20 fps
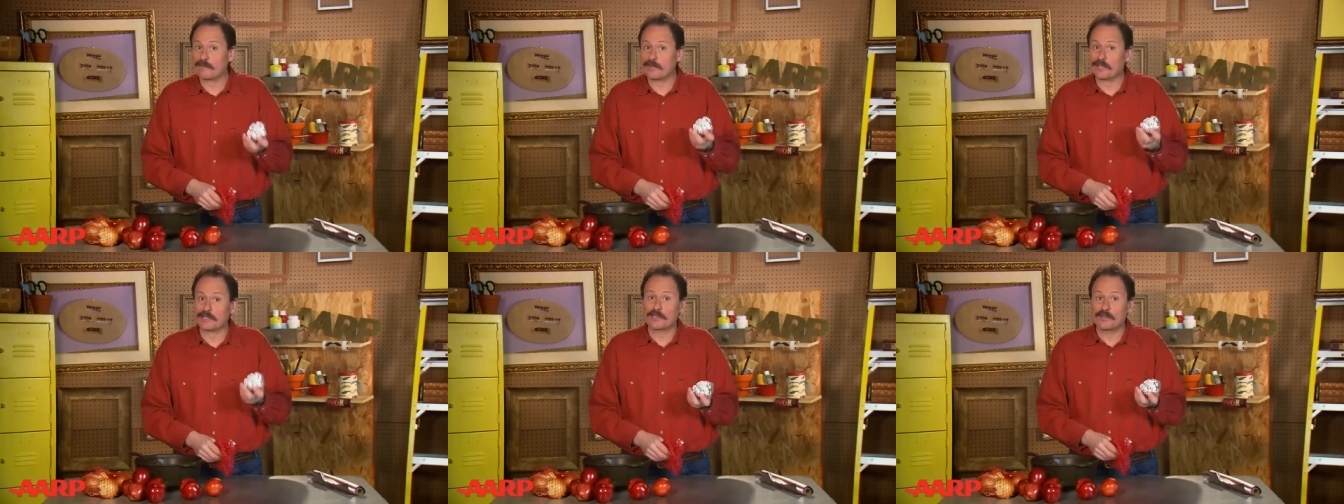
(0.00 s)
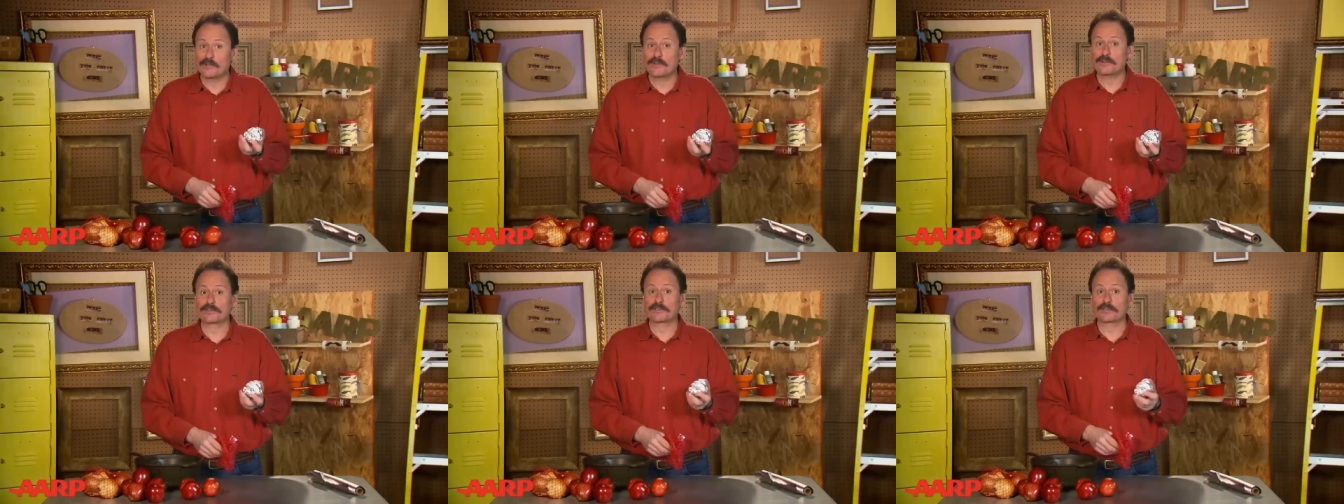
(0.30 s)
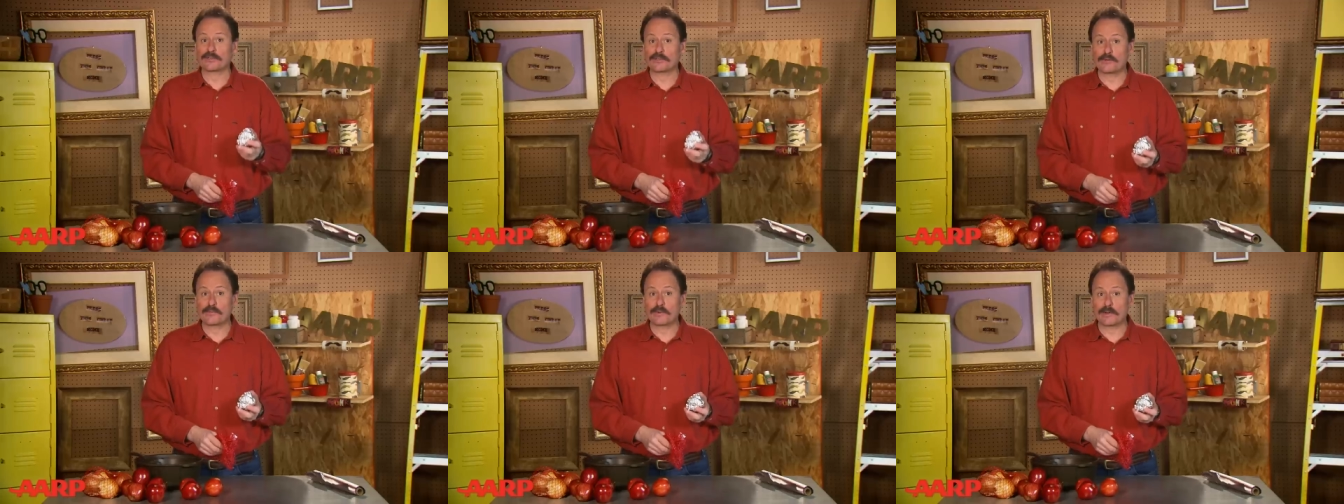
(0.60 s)
my used
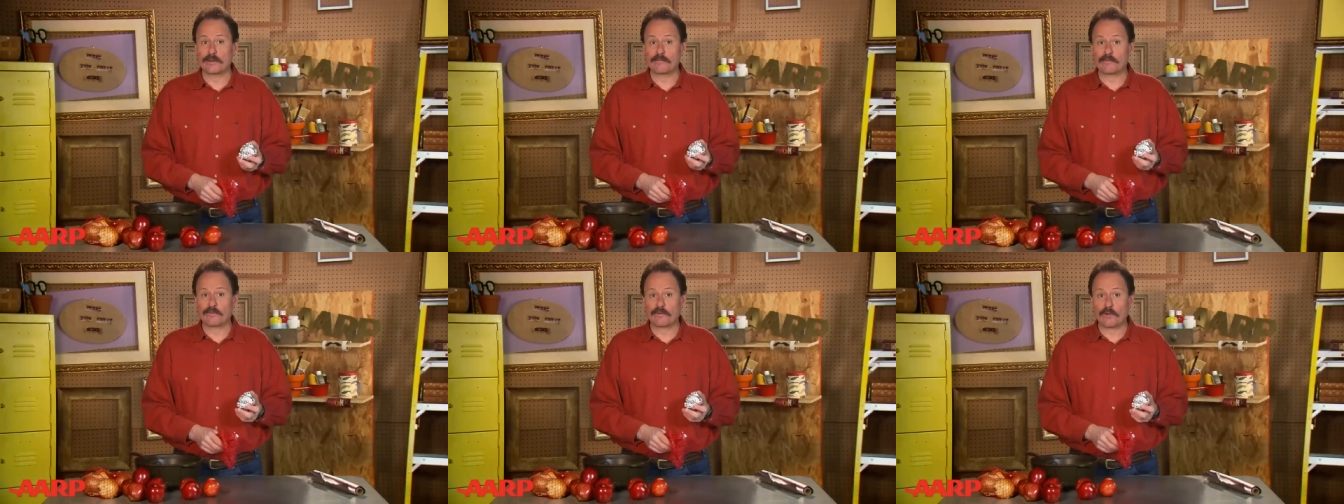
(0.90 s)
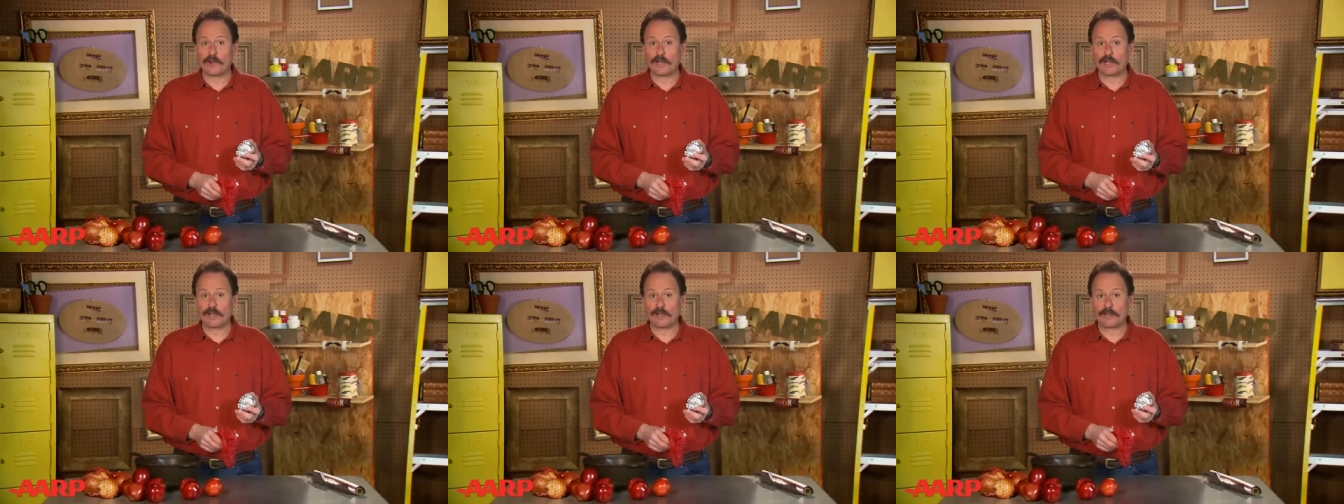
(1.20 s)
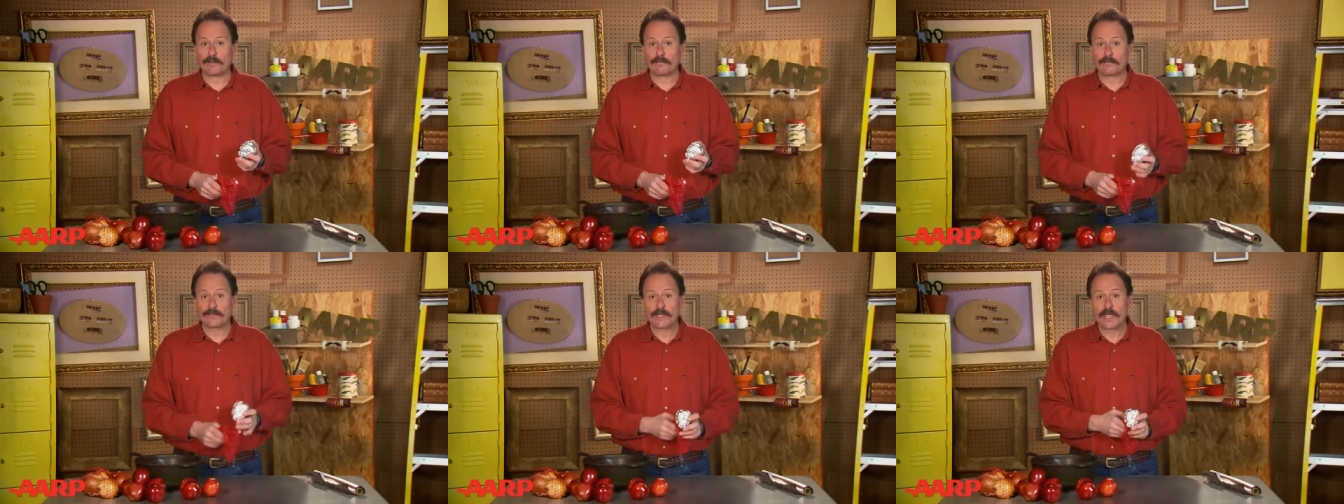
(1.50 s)
aluminum
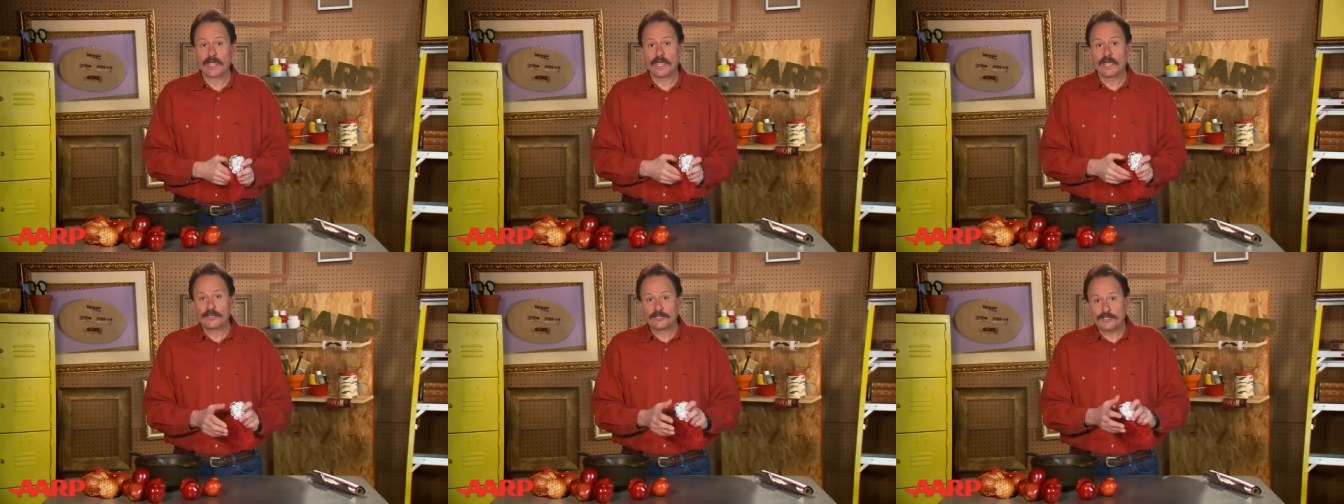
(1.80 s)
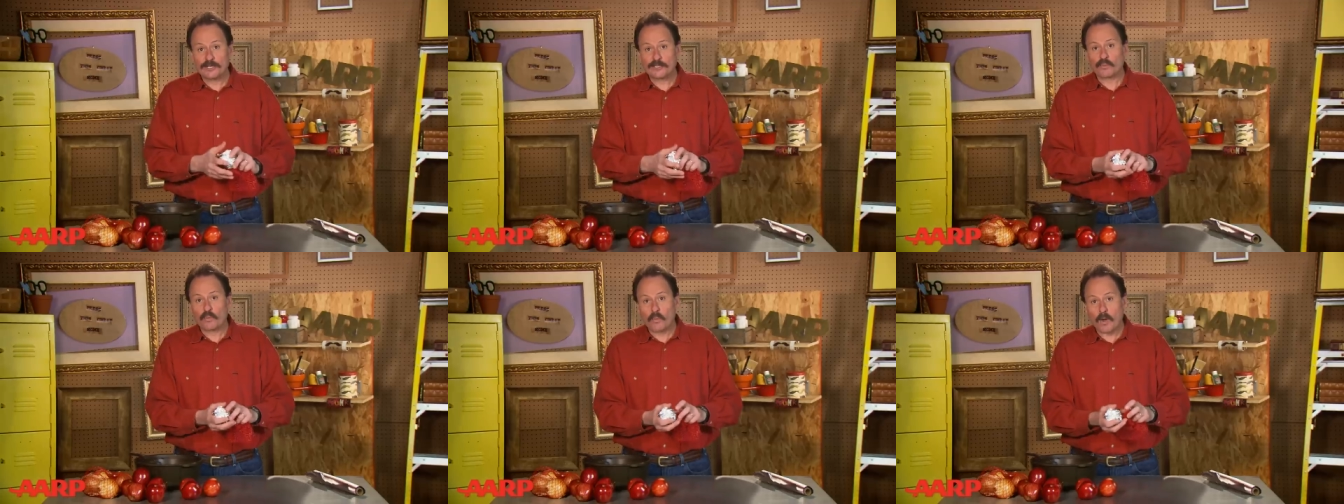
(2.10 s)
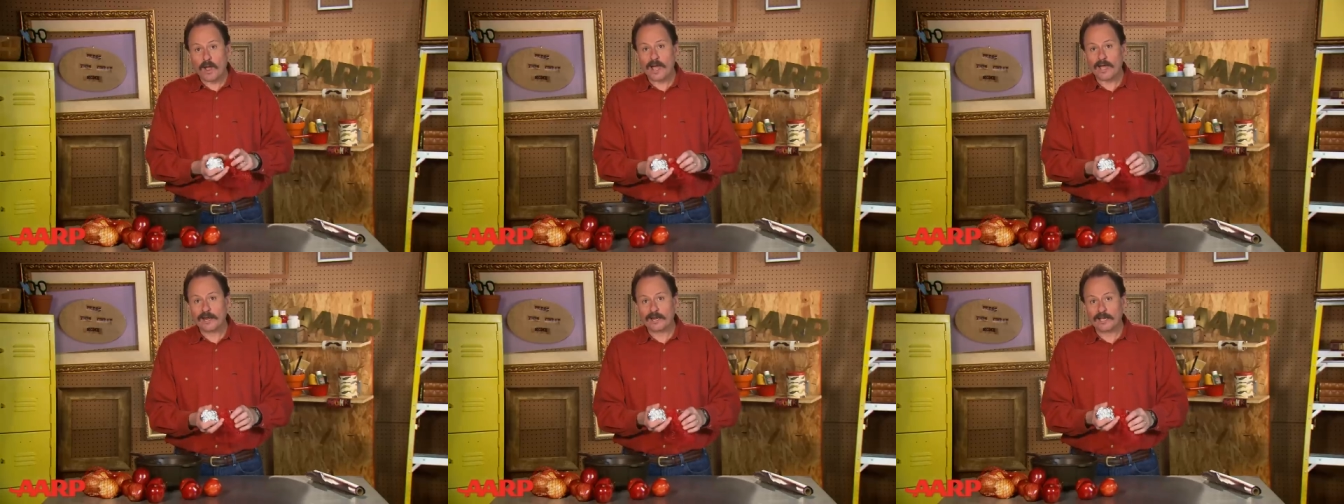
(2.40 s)
foil. Just
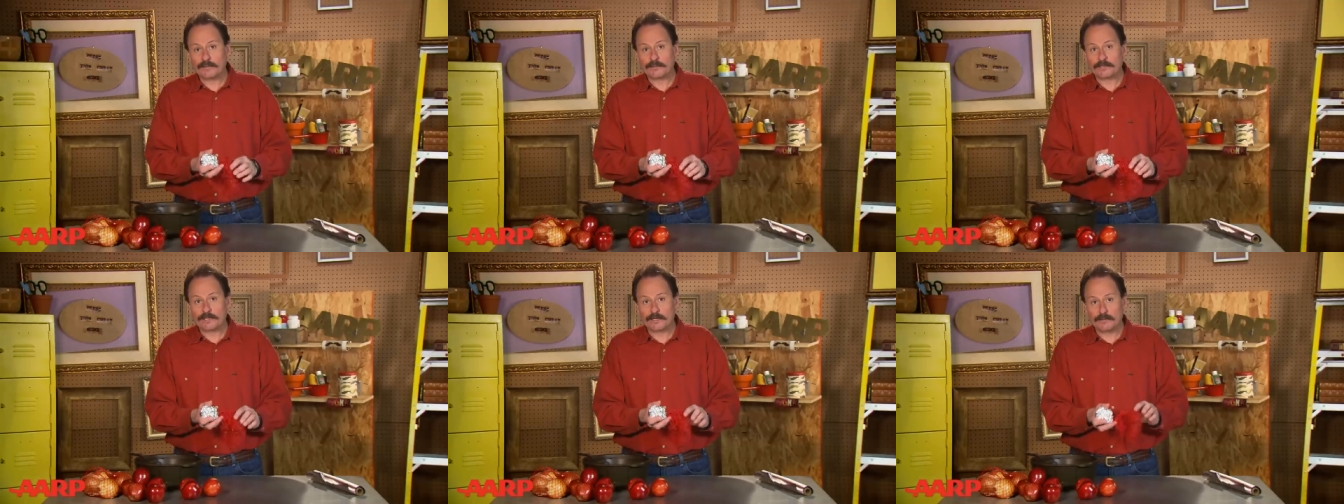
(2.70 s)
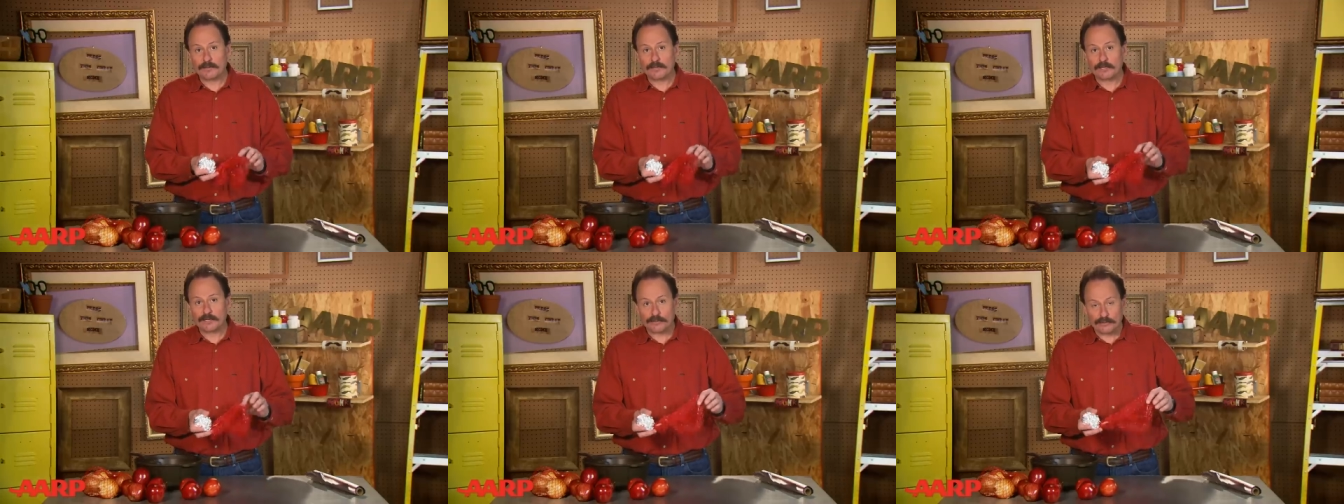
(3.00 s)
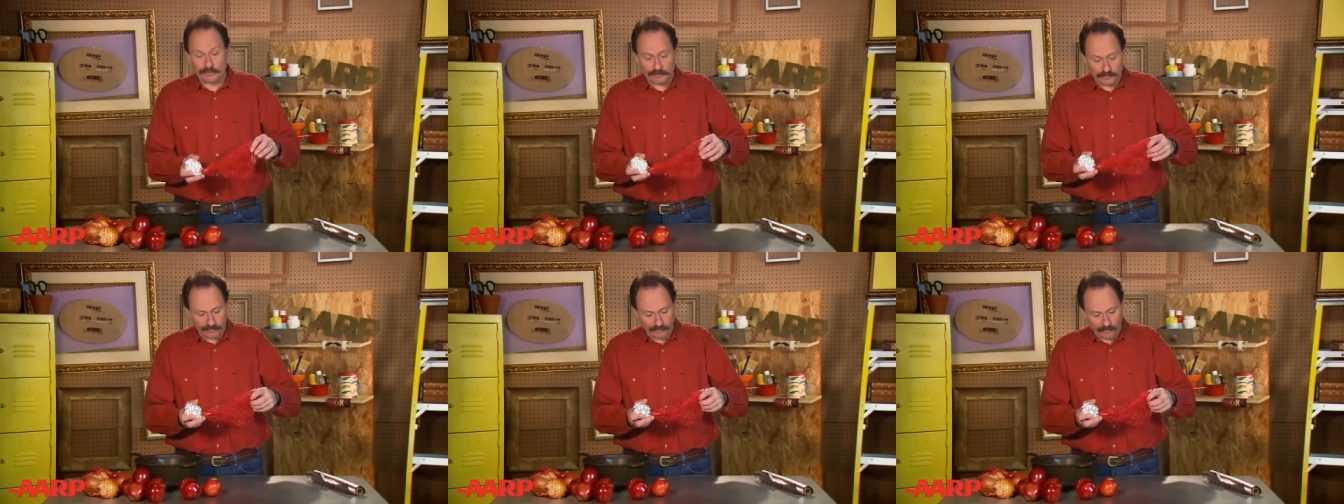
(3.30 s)
wad up some of the
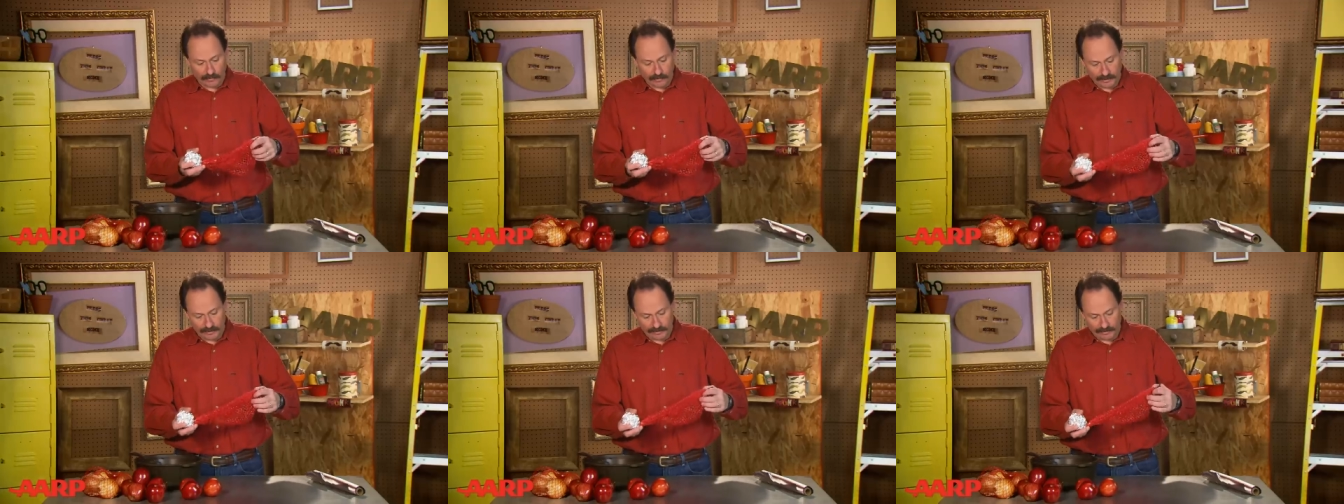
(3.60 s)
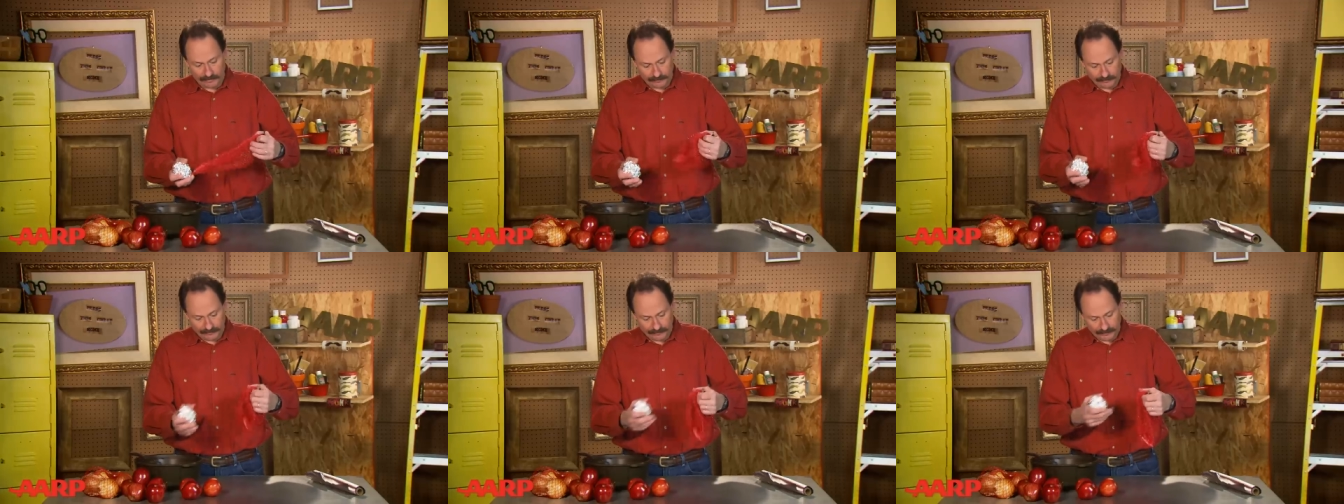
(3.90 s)
used foil,